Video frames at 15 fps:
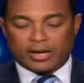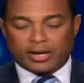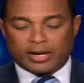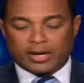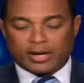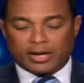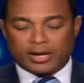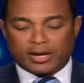
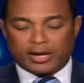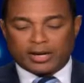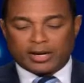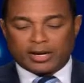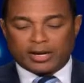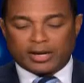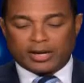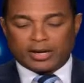
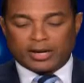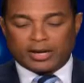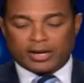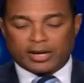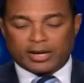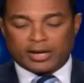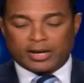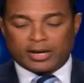
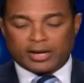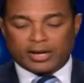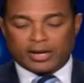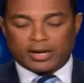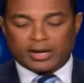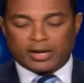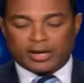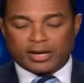
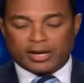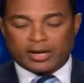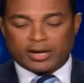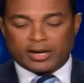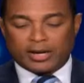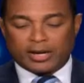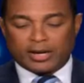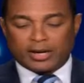
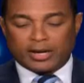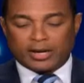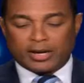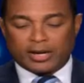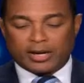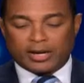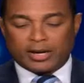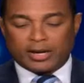
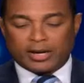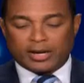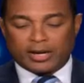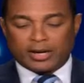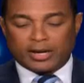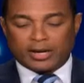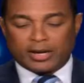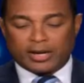
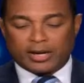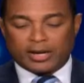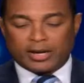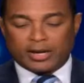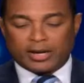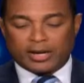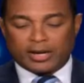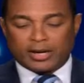
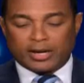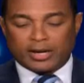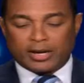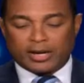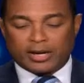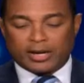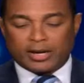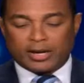
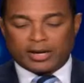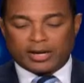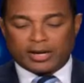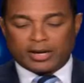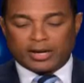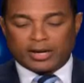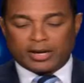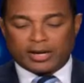
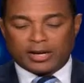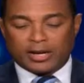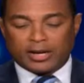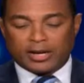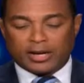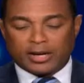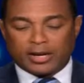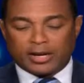
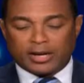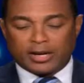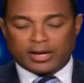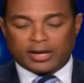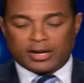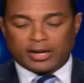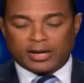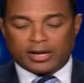
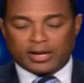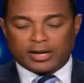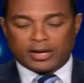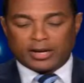The person shown says nothing.